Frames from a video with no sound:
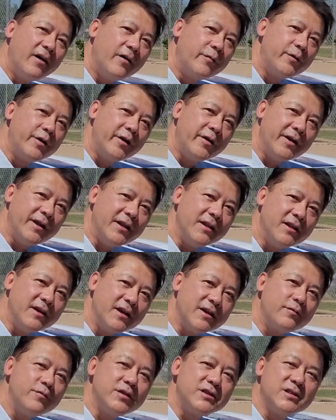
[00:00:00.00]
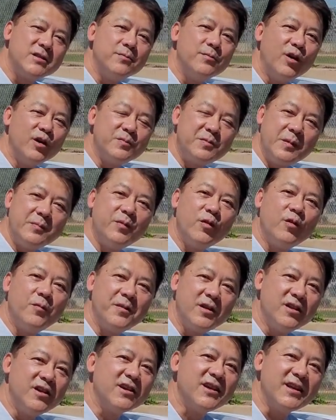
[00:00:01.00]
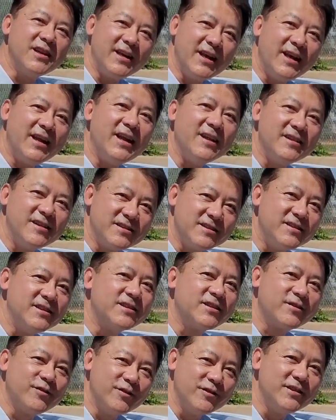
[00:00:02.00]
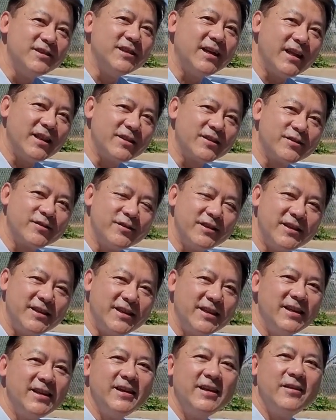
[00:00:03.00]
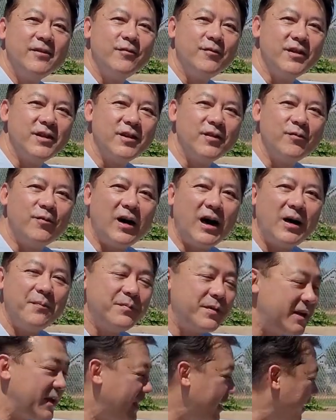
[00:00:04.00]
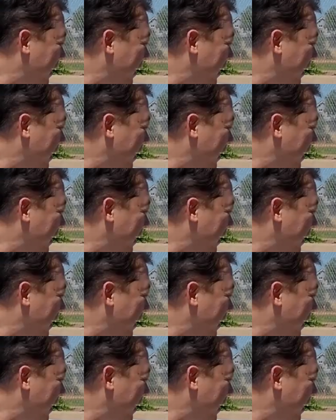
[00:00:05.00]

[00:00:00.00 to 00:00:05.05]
rear end look, which most people will be looking at as this is cruising down the street with a whopping